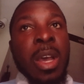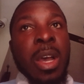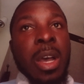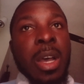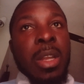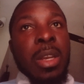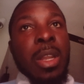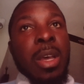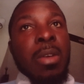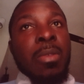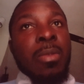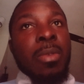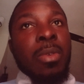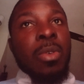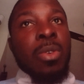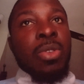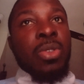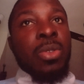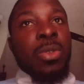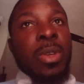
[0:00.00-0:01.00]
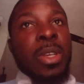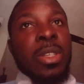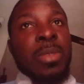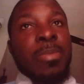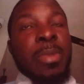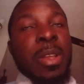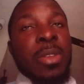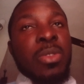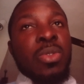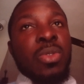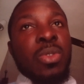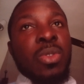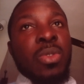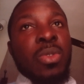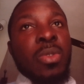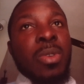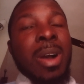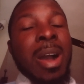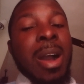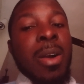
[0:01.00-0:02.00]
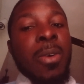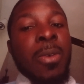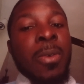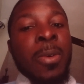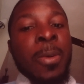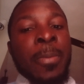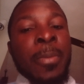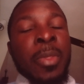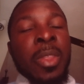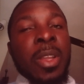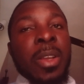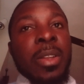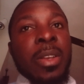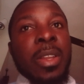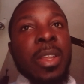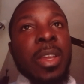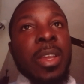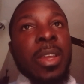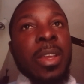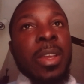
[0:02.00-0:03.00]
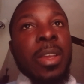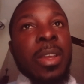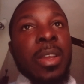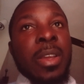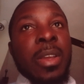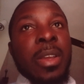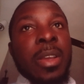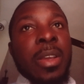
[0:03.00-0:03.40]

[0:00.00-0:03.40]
and I've also explained to you how the